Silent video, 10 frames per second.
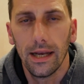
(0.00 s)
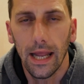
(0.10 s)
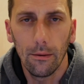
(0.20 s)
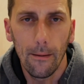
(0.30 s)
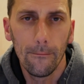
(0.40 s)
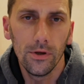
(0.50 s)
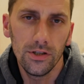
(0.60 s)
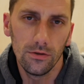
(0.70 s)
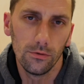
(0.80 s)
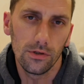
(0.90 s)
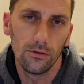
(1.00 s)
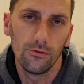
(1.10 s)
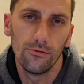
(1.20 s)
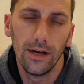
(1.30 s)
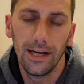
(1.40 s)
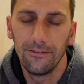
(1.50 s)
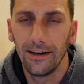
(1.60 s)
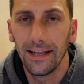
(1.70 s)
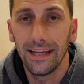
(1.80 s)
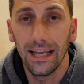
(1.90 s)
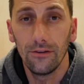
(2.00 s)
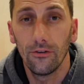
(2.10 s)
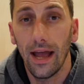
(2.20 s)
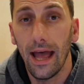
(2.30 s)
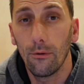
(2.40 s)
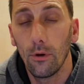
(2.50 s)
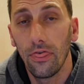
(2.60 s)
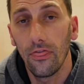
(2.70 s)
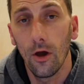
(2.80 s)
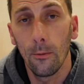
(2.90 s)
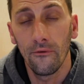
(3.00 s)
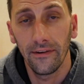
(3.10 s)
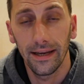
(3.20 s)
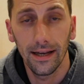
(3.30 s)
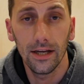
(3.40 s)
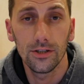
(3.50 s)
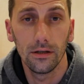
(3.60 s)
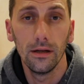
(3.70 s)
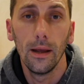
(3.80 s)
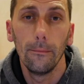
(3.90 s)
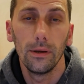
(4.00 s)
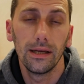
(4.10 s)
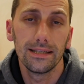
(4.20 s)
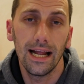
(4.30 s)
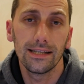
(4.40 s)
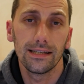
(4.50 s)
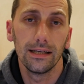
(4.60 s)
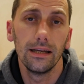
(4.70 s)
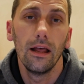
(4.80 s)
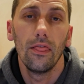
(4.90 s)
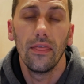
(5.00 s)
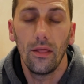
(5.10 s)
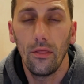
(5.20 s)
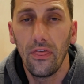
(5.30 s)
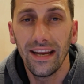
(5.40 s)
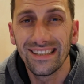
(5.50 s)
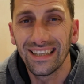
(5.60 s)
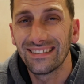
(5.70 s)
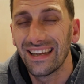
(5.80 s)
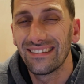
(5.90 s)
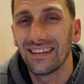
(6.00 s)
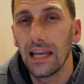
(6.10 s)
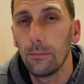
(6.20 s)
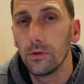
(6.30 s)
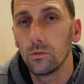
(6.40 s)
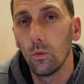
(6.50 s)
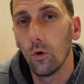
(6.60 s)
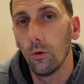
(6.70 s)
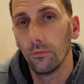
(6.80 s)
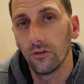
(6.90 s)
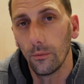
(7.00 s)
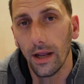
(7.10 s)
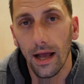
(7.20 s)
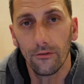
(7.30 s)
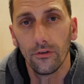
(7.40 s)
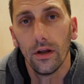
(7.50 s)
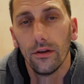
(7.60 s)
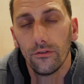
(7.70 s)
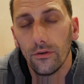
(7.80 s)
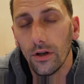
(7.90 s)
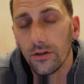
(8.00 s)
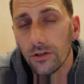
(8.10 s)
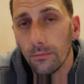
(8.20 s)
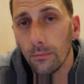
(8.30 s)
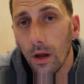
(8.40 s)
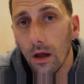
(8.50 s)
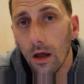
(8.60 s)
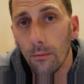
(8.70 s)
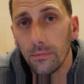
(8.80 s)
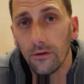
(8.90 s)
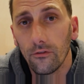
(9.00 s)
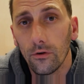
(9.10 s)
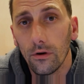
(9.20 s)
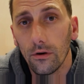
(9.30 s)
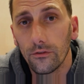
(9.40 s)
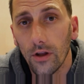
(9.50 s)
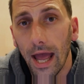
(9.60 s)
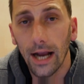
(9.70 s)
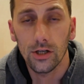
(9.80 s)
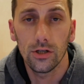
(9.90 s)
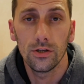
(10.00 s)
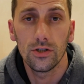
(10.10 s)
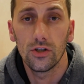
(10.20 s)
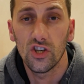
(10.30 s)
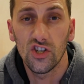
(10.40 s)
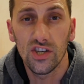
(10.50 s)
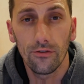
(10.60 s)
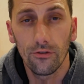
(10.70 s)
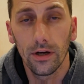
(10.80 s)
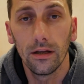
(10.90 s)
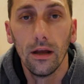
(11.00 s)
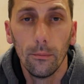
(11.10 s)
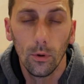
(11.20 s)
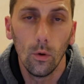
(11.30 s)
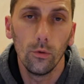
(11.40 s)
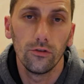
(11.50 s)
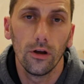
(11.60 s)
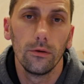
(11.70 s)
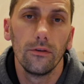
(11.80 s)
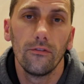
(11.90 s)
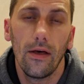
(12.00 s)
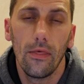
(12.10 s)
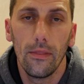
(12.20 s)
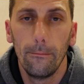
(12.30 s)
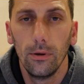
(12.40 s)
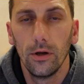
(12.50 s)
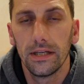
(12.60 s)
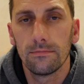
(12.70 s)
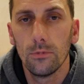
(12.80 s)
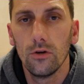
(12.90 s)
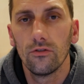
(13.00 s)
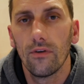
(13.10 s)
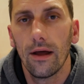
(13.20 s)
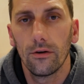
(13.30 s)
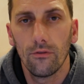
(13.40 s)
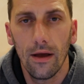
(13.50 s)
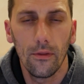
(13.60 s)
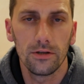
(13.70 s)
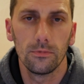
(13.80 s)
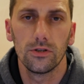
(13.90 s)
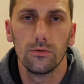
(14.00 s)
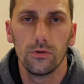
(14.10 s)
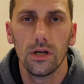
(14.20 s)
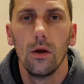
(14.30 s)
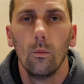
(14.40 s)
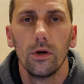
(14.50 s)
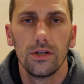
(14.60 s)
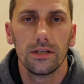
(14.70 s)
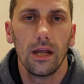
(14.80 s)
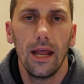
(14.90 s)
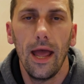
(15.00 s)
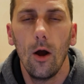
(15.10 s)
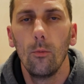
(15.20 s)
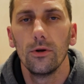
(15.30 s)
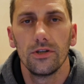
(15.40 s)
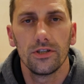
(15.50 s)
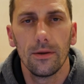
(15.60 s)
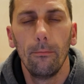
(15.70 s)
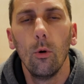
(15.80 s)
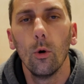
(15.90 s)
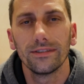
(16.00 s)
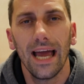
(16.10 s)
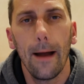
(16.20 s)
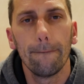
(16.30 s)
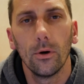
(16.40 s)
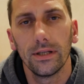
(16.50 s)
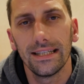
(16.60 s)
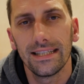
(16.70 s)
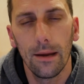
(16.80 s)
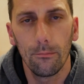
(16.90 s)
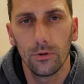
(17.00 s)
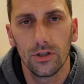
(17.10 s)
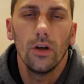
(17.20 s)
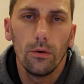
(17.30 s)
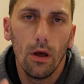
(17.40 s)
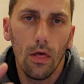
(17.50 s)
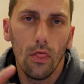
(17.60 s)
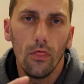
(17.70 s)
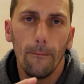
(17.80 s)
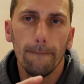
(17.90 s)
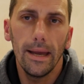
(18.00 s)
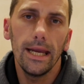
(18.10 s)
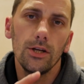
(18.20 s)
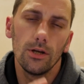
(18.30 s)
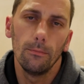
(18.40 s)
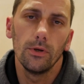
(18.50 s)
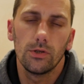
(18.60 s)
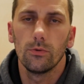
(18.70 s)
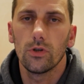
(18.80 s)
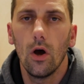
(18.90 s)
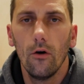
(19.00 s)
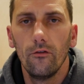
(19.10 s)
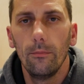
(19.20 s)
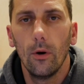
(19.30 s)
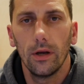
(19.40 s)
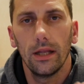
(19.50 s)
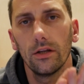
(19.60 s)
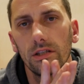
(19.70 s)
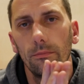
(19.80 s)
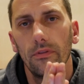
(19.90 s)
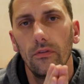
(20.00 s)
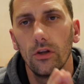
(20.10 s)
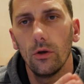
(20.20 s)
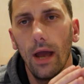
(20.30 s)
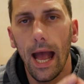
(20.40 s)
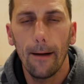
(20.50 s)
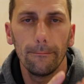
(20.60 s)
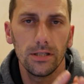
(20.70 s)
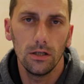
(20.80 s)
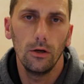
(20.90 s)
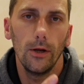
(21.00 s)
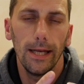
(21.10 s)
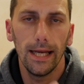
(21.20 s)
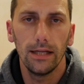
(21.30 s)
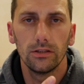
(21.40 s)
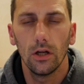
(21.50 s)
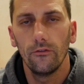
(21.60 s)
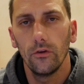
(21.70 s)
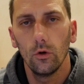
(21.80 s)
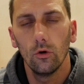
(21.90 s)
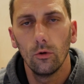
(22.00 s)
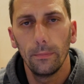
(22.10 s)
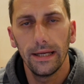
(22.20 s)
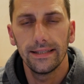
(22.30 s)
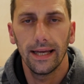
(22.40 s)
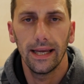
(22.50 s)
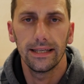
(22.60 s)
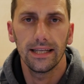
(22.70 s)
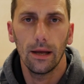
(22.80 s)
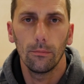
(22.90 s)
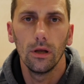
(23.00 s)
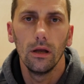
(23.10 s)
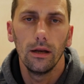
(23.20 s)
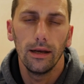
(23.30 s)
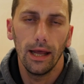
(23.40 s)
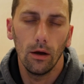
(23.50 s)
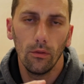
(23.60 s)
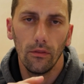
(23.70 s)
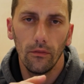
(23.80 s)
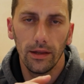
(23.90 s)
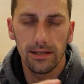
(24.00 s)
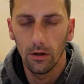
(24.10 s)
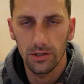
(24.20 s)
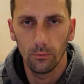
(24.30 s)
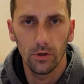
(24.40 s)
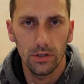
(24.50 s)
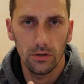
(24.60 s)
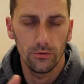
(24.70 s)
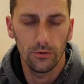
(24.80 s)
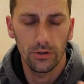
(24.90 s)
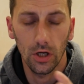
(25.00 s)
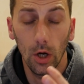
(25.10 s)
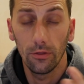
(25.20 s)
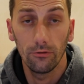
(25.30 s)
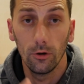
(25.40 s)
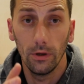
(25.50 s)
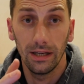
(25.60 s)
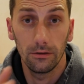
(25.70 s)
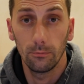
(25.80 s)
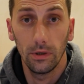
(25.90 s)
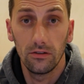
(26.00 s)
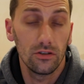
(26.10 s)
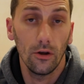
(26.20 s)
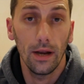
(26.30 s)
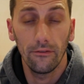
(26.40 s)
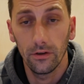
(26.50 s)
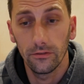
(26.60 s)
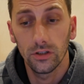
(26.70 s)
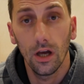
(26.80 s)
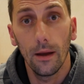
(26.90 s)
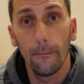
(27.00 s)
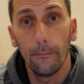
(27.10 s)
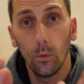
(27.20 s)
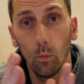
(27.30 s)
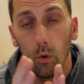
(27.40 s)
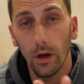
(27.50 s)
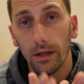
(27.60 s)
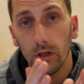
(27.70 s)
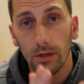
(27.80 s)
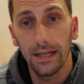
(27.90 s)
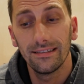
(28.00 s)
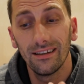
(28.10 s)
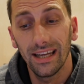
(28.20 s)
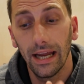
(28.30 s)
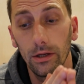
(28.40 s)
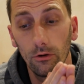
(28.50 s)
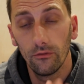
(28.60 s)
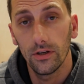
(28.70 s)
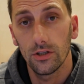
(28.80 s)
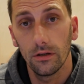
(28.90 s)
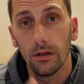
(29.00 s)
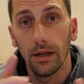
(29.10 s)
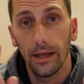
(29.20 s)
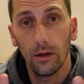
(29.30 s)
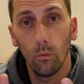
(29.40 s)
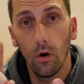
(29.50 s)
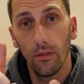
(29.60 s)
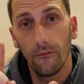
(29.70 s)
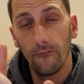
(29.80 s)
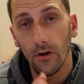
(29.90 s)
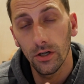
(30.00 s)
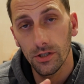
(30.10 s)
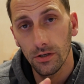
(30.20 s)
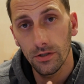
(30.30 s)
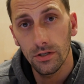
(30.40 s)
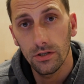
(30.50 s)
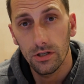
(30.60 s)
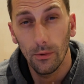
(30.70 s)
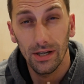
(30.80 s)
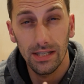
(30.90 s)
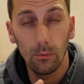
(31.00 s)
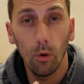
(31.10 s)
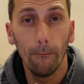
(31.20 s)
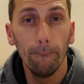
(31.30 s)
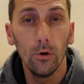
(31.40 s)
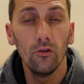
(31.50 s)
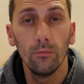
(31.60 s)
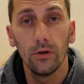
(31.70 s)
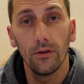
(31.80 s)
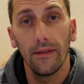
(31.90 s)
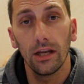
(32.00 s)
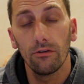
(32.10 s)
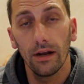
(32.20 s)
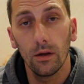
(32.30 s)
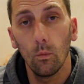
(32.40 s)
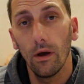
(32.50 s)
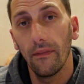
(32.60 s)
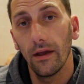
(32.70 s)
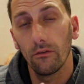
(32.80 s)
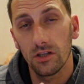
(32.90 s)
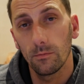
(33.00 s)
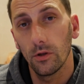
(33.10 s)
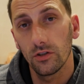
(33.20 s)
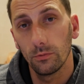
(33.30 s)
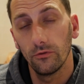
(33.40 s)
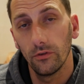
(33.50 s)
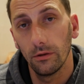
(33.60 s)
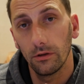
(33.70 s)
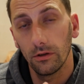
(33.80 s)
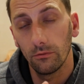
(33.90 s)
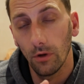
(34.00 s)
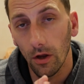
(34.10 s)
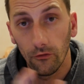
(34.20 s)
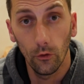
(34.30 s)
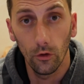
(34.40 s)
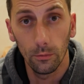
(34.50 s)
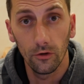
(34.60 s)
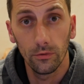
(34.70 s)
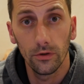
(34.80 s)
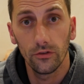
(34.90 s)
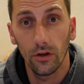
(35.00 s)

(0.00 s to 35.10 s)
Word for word: Now our muscles are really, really key for our thermoregulation because actually they're the things that tend to keep us warm. So we have you know some um, different actions such as shivering, but also the fact that the blood is moving around around those muscles, which is going to help us to support our body temperature. So the major muscles of the body is something that you absolutely need to know for your BTEC exam. Now, there's lots and lots to go through, and we just don't have enough time. But what you need to look at in your revision is what are the functions. So, actually, what movement do they create when they are responsible for the uh, for the movement?